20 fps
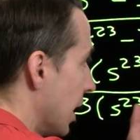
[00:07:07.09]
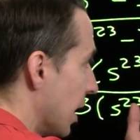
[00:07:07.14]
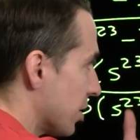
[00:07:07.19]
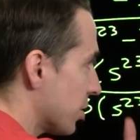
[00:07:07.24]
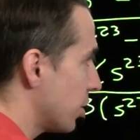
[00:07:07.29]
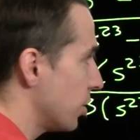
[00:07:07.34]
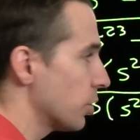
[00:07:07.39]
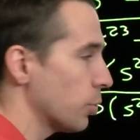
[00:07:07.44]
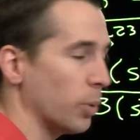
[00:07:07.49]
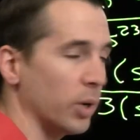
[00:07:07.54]
s
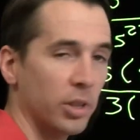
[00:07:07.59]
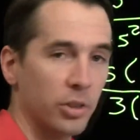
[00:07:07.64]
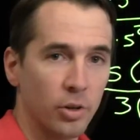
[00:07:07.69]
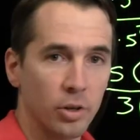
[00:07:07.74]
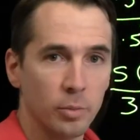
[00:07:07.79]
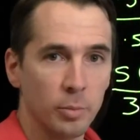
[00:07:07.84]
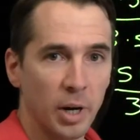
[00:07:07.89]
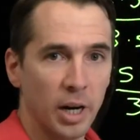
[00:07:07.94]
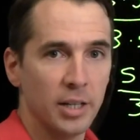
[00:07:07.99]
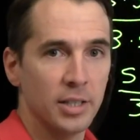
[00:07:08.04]
to the
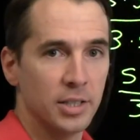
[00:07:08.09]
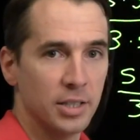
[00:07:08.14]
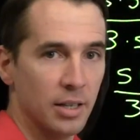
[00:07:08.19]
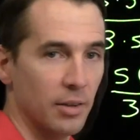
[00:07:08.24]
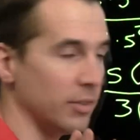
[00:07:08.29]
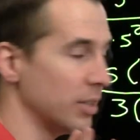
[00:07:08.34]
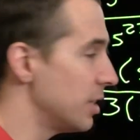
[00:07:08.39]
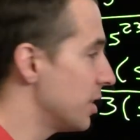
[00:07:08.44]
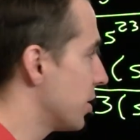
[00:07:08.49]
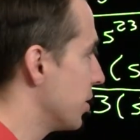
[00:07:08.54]
twenty-third minus
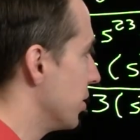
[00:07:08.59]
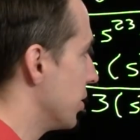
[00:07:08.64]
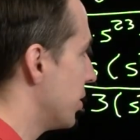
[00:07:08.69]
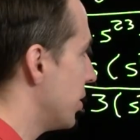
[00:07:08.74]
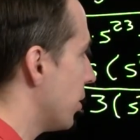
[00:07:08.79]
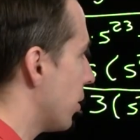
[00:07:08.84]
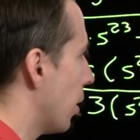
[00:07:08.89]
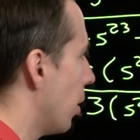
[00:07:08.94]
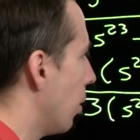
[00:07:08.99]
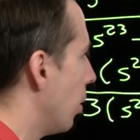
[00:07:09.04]
seven isn't
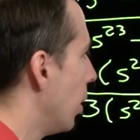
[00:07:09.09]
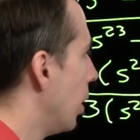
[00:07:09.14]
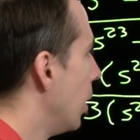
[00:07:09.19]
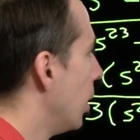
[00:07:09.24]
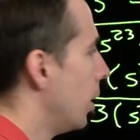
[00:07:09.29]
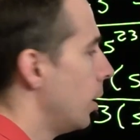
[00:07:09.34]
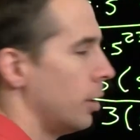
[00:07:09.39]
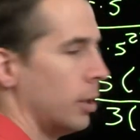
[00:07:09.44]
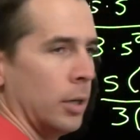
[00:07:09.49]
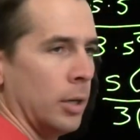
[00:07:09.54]
zero,
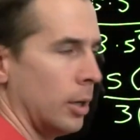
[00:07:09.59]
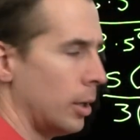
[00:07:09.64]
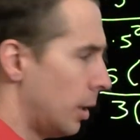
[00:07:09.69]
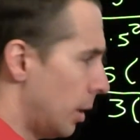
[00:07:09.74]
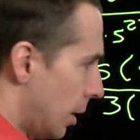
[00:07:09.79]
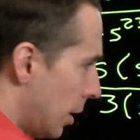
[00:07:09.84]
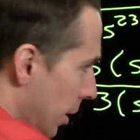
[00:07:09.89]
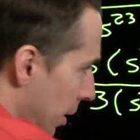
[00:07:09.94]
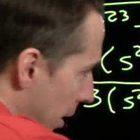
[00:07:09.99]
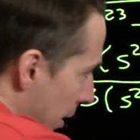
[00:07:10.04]

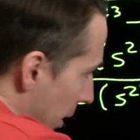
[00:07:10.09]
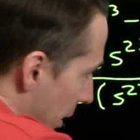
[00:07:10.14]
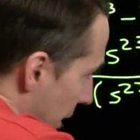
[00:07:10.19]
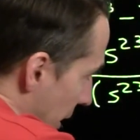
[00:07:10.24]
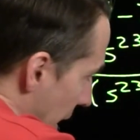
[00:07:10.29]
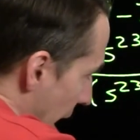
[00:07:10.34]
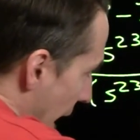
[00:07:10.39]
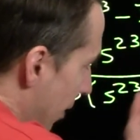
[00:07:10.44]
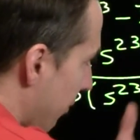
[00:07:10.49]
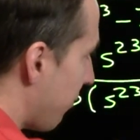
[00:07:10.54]
then
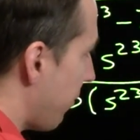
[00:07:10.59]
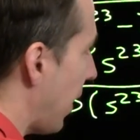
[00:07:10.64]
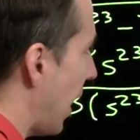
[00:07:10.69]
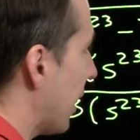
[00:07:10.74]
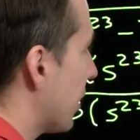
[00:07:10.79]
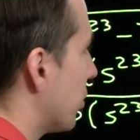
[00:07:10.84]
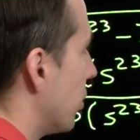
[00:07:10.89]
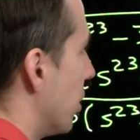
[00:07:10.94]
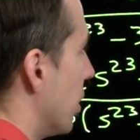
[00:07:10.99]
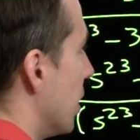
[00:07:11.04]
that
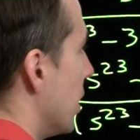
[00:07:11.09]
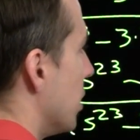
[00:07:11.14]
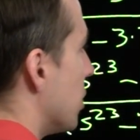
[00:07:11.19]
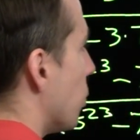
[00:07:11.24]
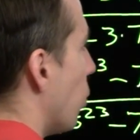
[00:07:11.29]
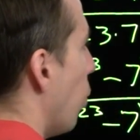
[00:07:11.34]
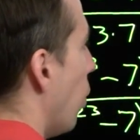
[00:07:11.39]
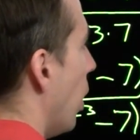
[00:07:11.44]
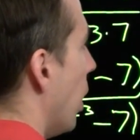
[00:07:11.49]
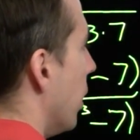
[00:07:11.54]
factor is
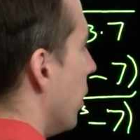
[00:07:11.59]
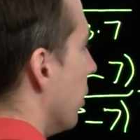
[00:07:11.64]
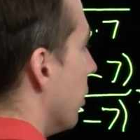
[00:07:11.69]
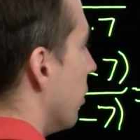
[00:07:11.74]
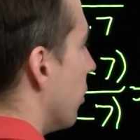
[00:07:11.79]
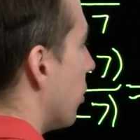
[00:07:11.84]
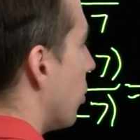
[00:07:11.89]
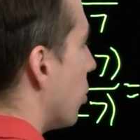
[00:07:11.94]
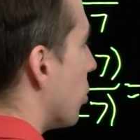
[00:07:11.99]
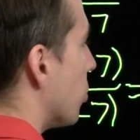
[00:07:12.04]
one.
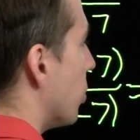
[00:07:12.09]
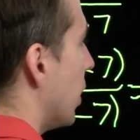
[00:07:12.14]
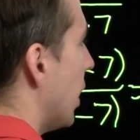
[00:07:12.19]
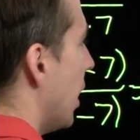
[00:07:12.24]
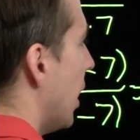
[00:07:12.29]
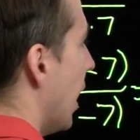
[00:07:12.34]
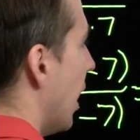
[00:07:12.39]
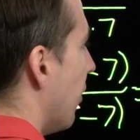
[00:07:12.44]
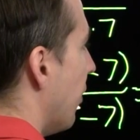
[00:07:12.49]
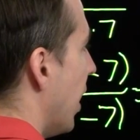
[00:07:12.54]
Of course, we
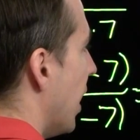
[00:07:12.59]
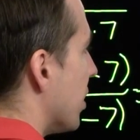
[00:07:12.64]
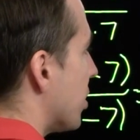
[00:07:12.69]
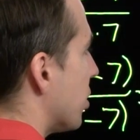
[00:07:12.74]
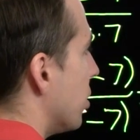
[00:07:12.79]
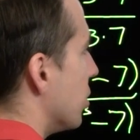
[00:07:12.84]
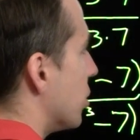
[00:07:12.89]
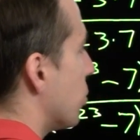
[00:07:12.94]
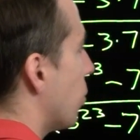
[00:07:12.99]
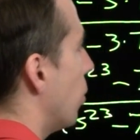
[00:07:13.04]
can't have
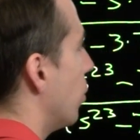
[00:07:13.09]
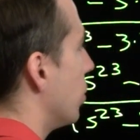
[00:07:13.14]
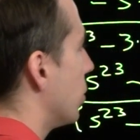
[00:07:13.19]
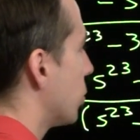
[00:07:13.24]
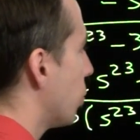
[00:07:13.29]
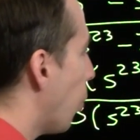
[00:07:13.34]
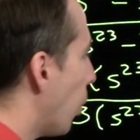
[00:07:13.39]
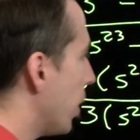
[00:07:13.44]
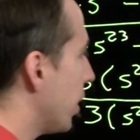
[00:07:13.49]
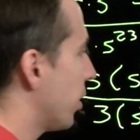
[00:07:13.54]
s to the
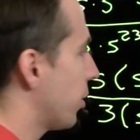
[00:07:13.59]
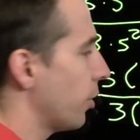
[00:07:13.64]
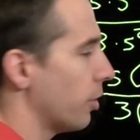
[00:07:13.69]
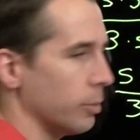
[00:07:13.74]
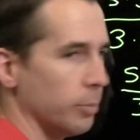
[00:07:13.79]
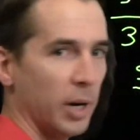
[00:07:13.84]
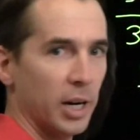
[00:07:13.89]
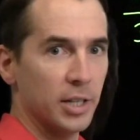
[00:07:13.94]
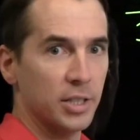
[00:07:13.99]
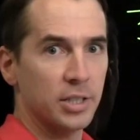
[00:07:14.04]

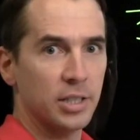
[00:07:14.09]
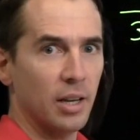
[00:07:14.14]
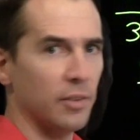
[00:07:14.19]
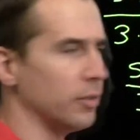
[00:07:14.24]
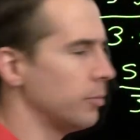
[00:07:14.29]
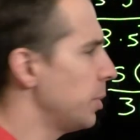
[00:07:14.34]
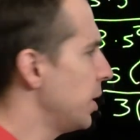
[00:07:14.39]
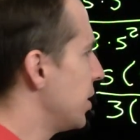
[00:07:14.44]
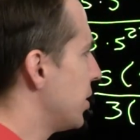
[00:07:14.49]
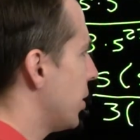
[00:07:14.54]
twenty-third minus
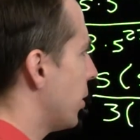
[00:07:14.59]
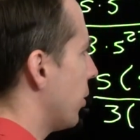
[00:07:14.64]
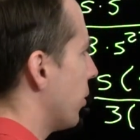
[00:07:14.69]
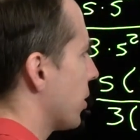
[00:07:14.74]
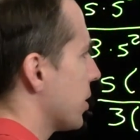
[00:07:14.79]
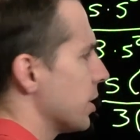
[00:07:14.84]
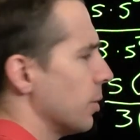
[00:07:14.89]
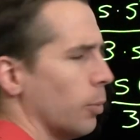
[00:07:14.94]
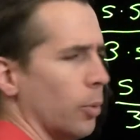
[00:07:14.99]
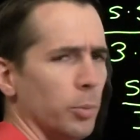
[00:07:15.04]
seven be zero
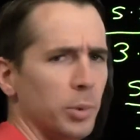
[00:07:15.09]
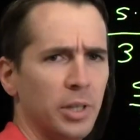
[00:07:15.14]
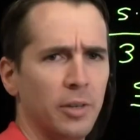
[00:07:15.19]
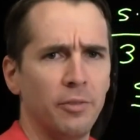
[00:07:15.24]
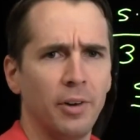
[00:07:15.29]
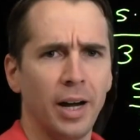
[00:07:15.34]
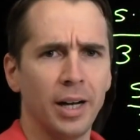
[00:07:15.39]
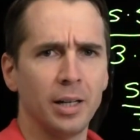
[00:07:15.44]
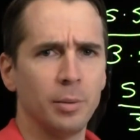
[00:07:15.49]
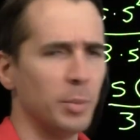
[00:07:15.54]
because then we'll be
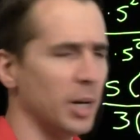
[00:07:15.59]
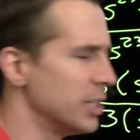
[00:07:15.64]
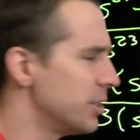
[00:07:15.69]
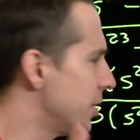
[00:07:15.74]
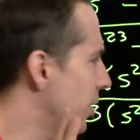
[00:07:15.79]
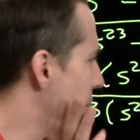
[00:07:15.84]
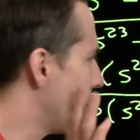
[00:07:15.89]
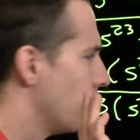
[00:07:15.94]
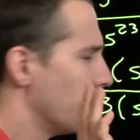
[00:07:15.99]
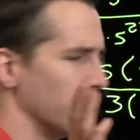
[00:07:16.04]
dividing by
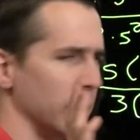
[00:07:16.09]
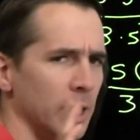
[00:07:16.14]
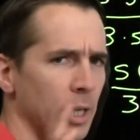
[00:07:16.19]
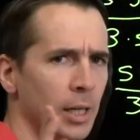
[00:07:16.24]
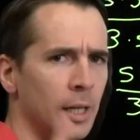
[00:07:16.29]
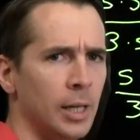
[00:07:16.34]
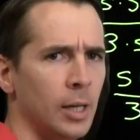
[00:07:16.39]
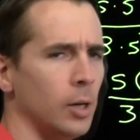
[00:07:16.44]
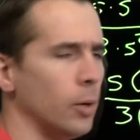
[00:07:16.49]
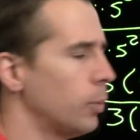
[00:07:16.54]
zero and we
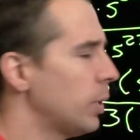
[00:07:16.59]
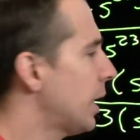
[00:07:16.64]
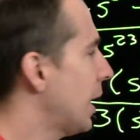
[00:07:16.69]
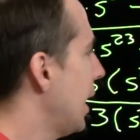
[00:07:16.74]
We